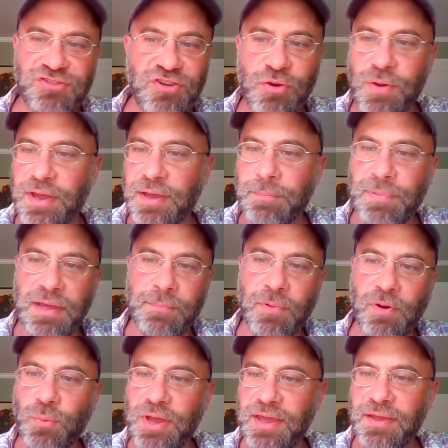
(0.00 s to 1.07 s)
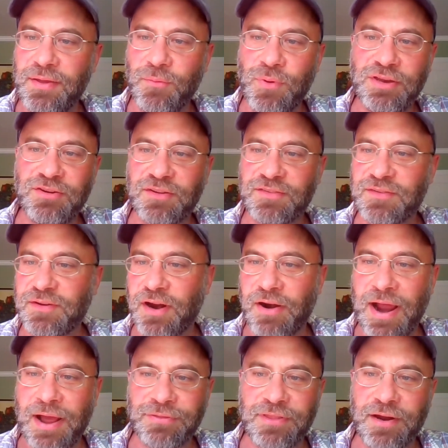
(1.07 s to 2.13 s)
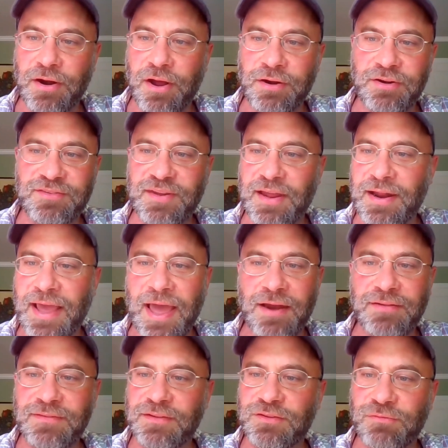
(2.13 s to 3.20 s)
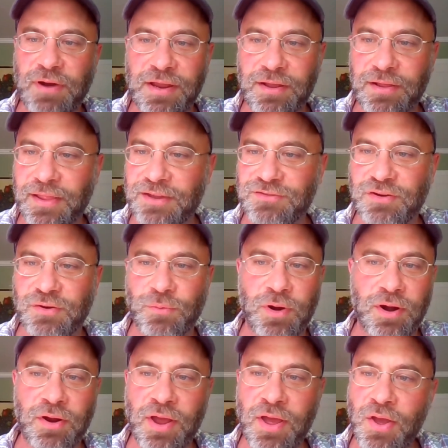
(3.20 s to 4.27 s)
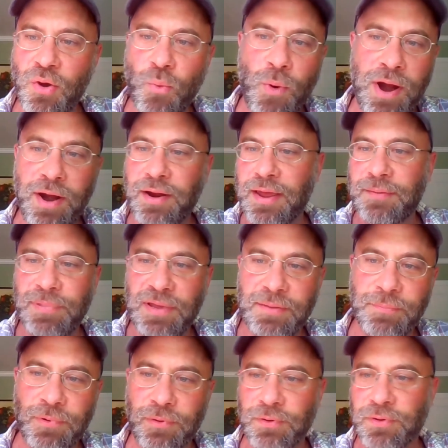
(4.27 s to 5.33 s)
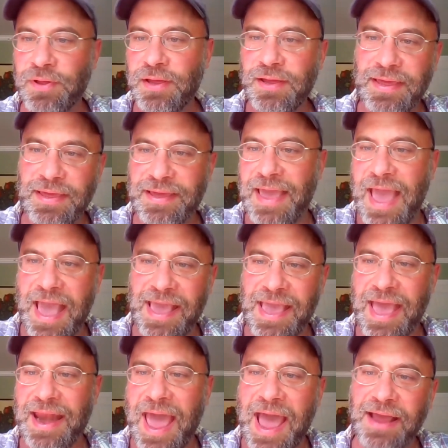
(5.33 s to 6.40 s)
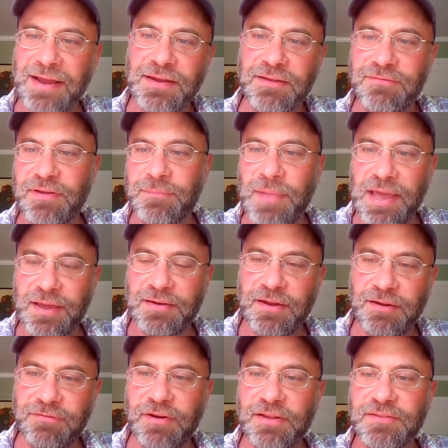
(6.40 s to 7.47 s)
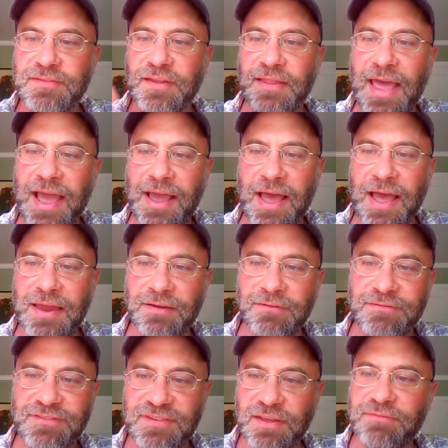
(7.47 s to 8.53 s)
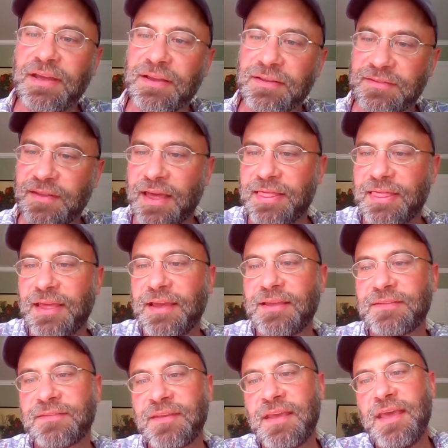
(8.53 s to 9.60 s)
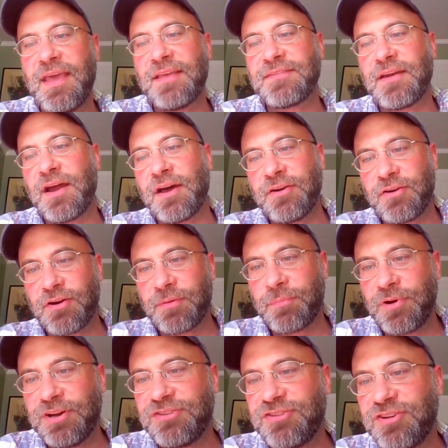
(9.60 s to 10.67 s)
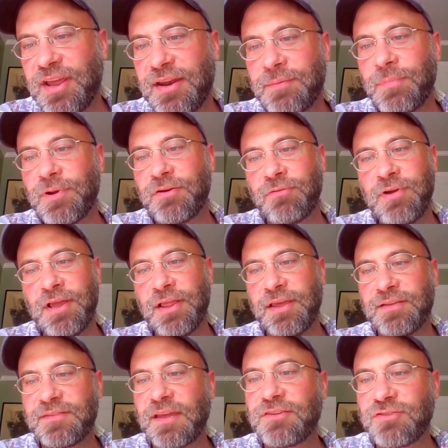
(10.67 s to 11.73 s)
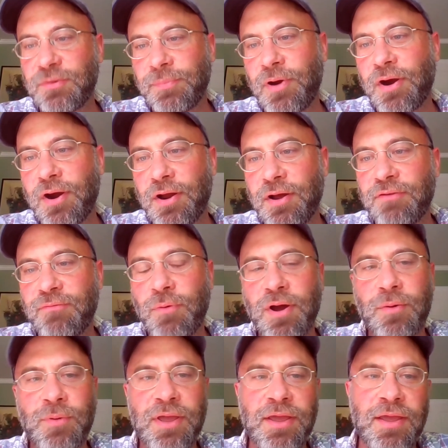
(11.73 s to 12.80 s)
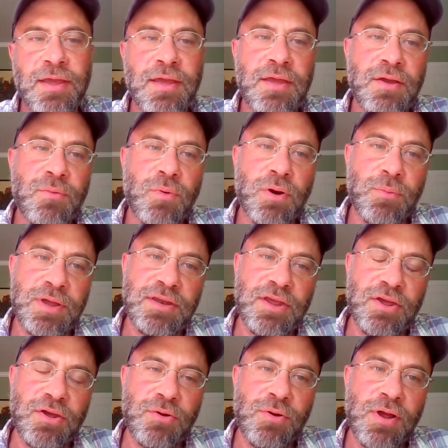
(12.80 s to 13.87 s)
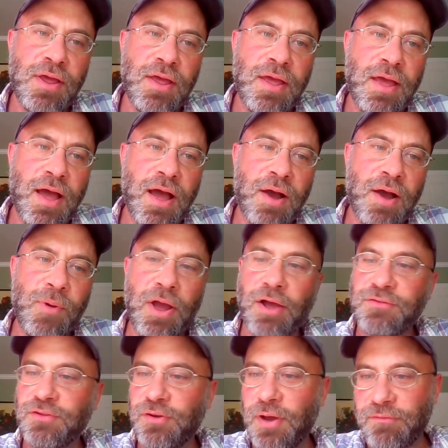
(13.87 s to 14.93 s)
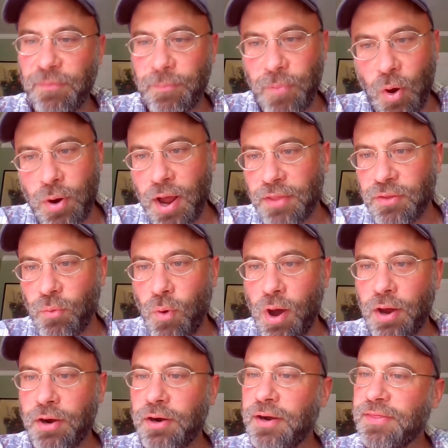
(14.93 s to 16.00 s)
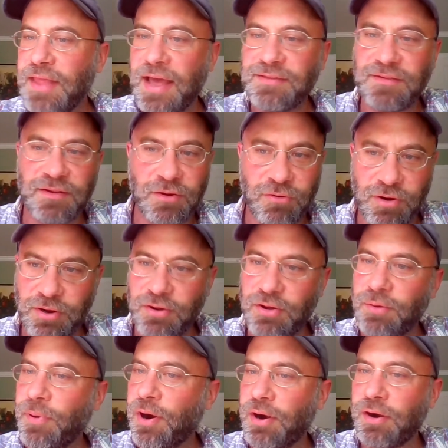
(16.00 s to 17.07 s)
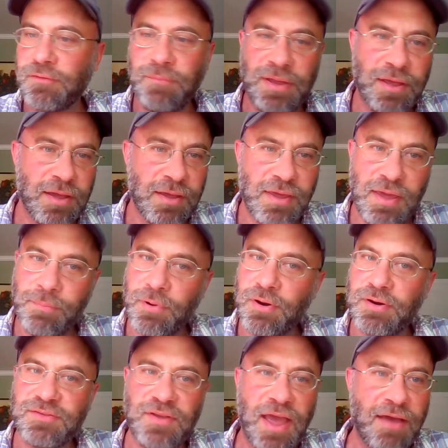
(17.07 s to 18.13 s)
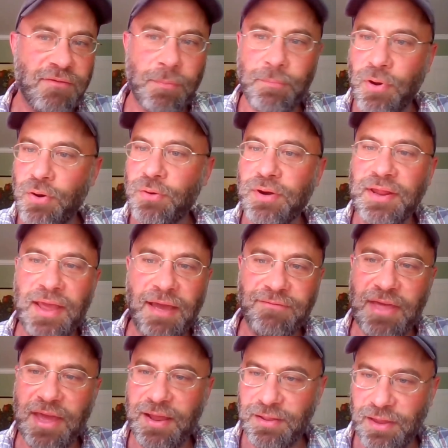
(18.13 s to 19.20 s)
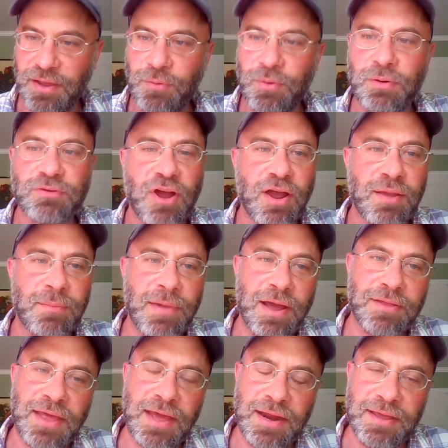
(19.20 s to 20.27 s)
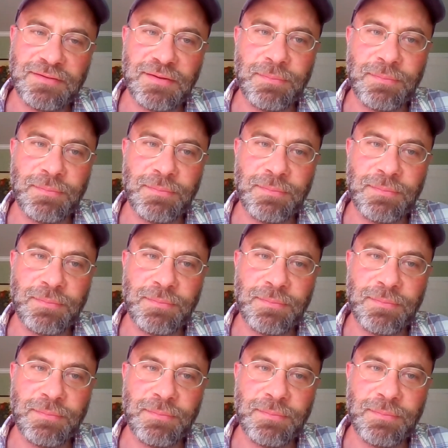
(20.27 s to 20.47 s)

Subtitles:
suing people. We just are out there understanding, how does this regulation work? Where can people get active and make a difference? And that kind of civics, I think, is an underappreciated but really essential part of what we do. We also have a boat on the water, and that's a critical part of being a keeper. Is you have a boat and you have that, like we were talking about, that